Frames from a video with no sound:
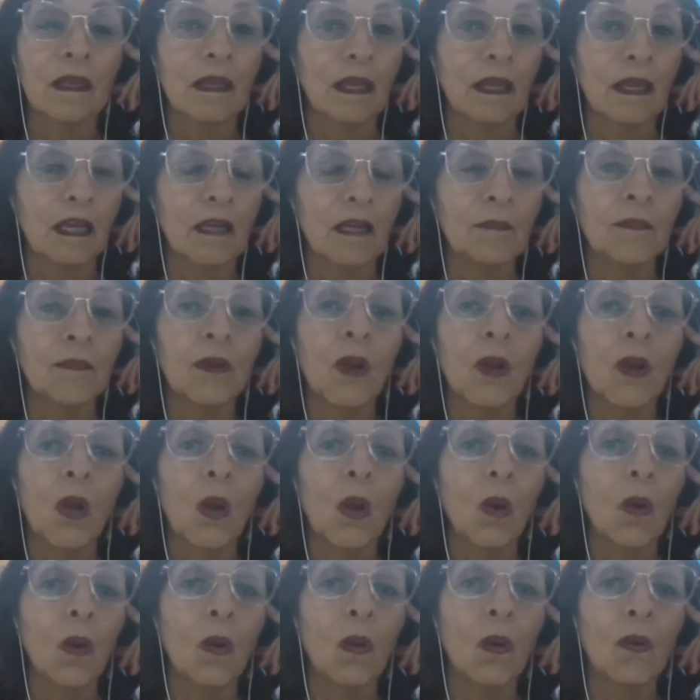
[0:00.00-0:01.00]
help
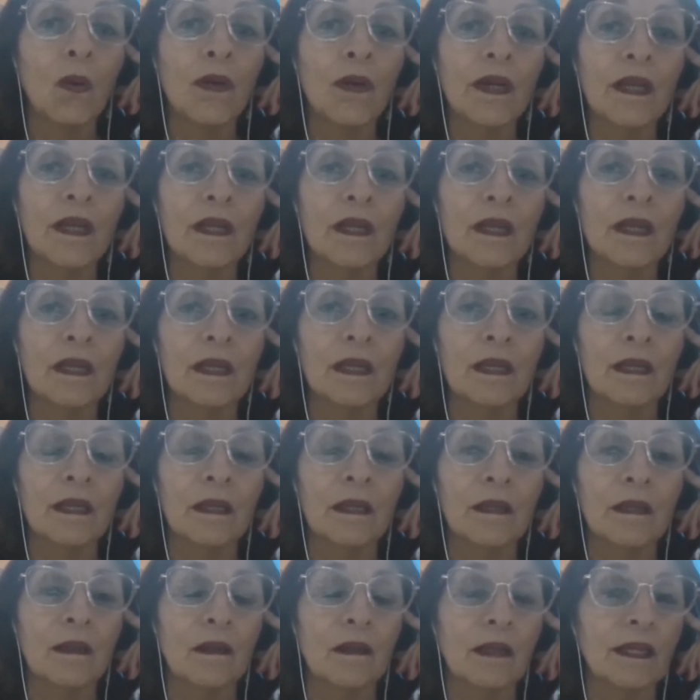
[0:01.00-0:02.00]
or
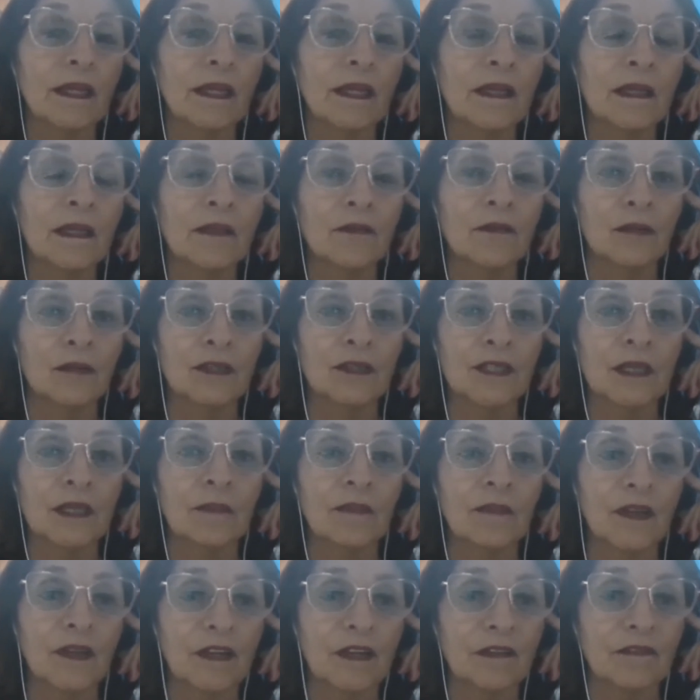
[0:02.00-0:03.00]
any social
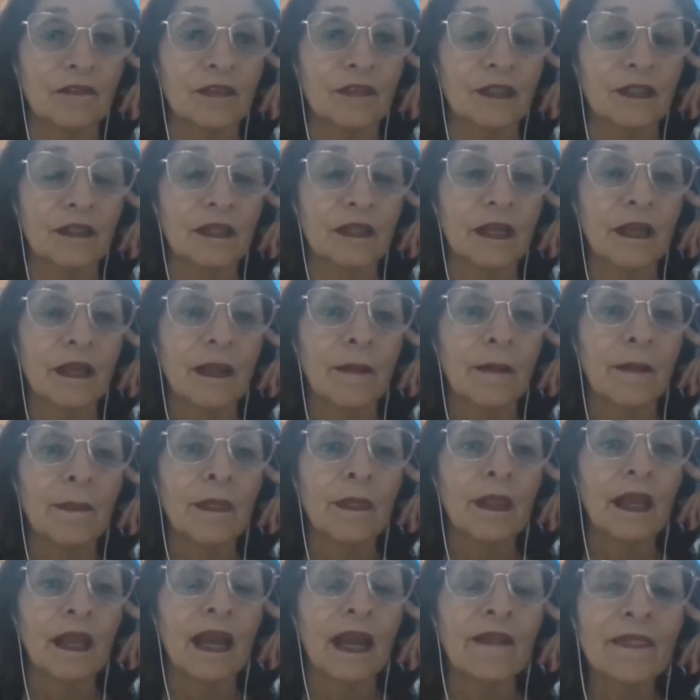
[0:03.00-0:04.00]
benefit.
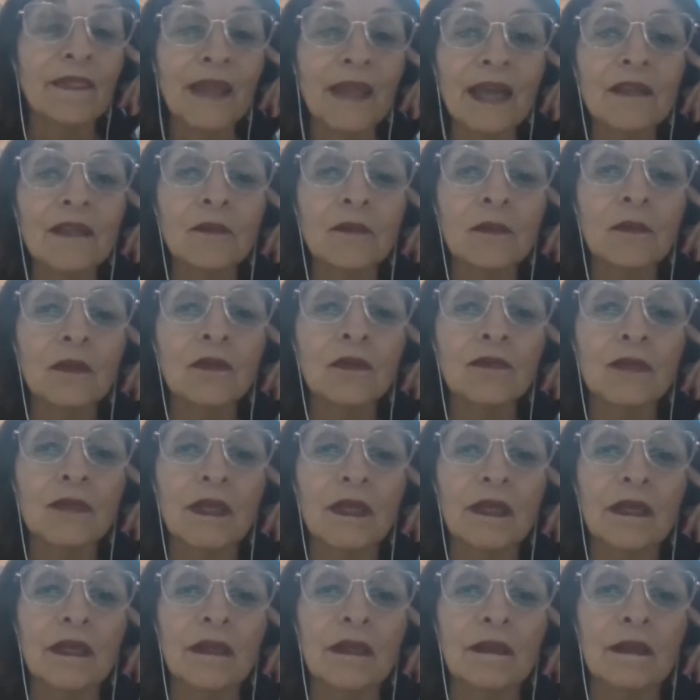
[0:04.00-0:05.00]
And that was
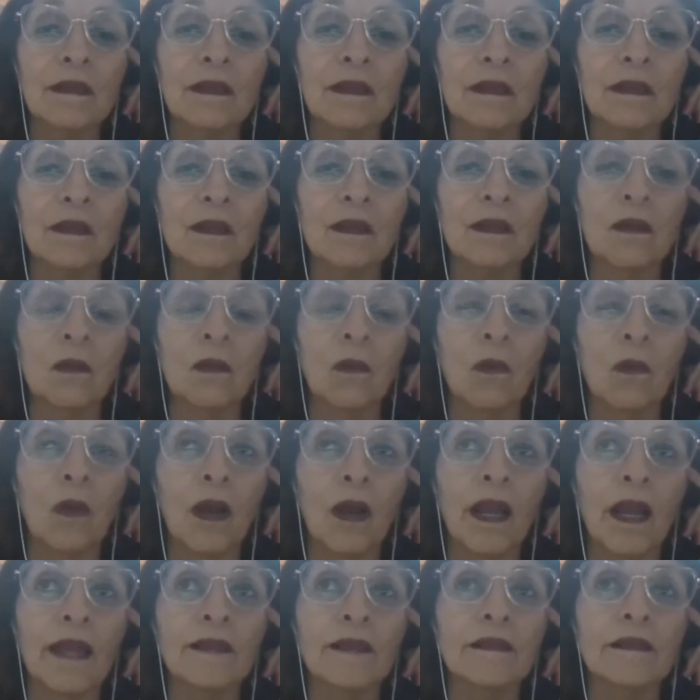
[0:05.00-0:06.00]

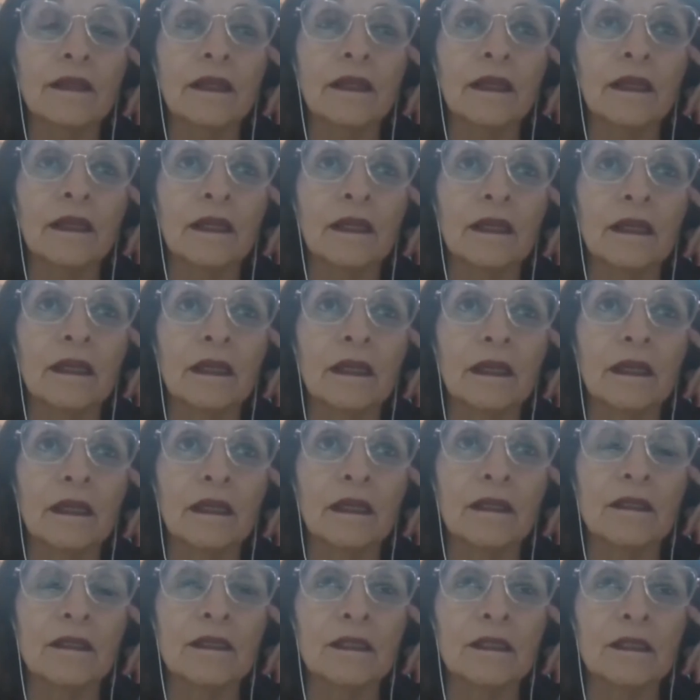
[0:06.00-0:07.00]
quite
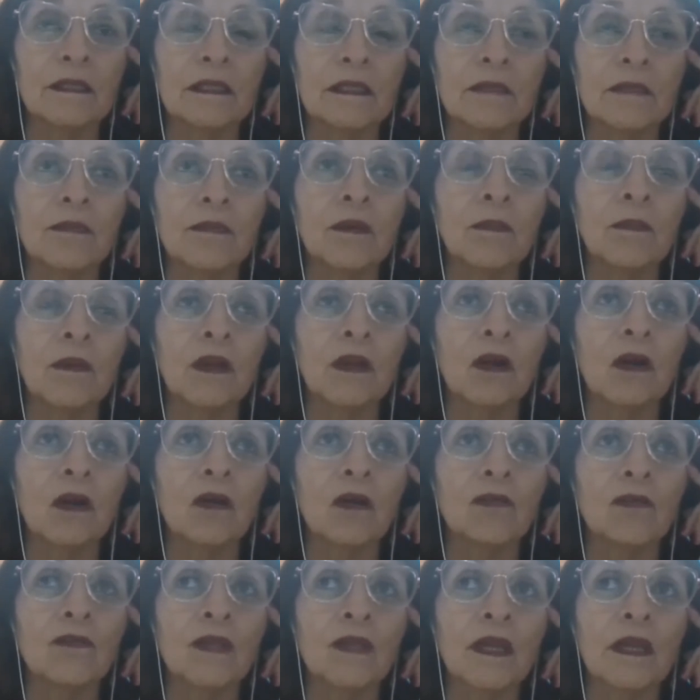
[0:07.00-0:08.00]
terrible,
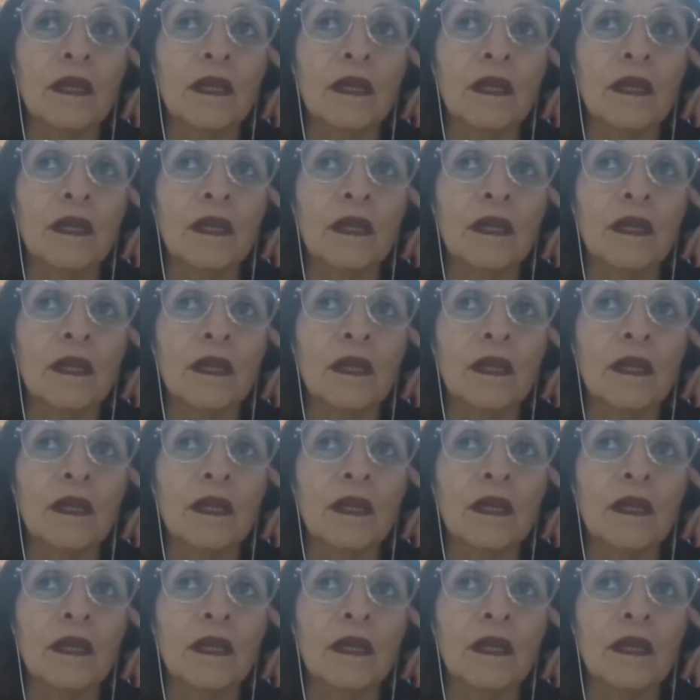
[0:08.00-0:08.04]
because